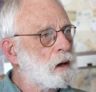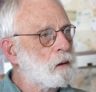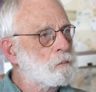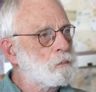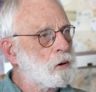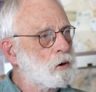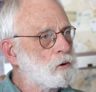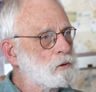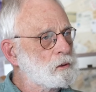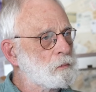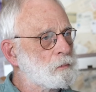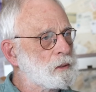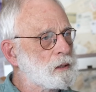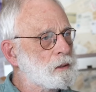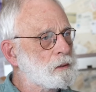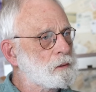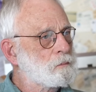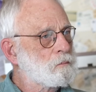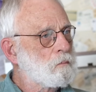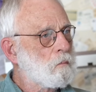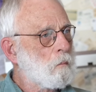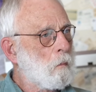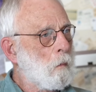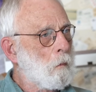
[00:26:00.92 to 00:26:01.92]
a polar bear.
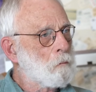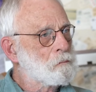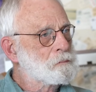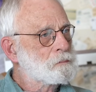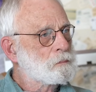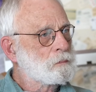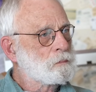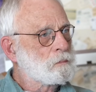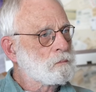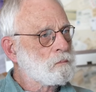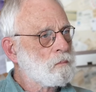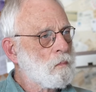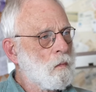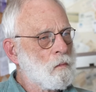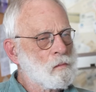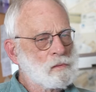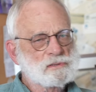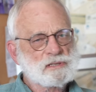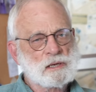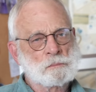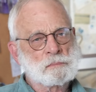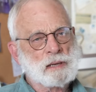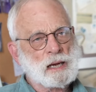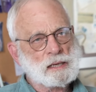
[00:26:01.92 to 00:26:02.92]

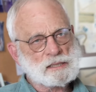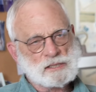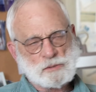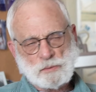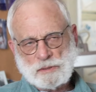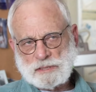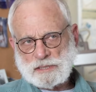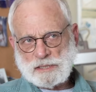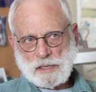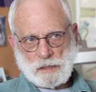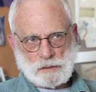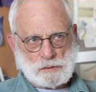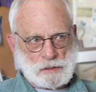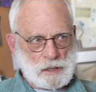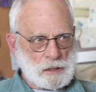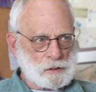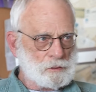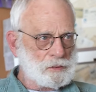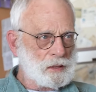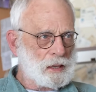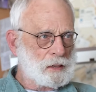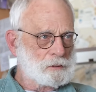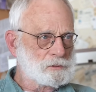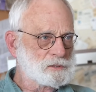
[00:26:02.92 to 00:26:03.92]
Some guys would say
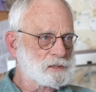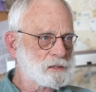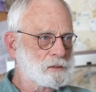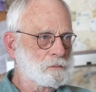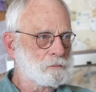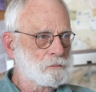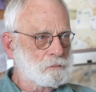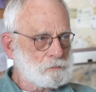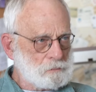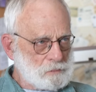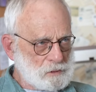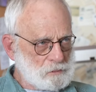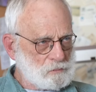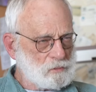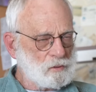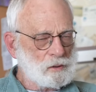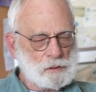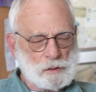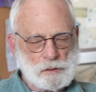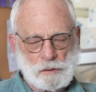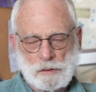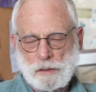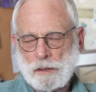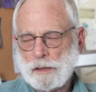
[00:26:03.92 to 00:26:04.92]
10,000, but
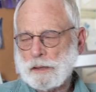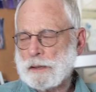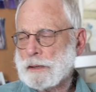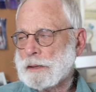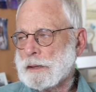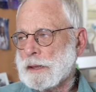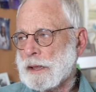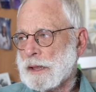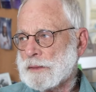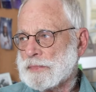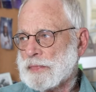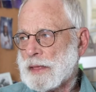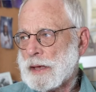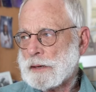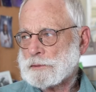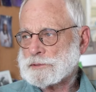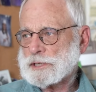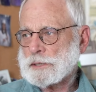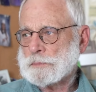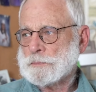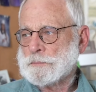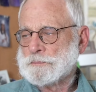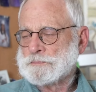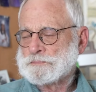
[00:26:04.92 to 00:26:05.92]
one in a
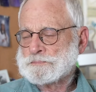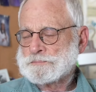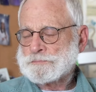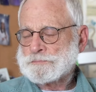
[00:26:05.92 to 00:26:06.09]
thousand.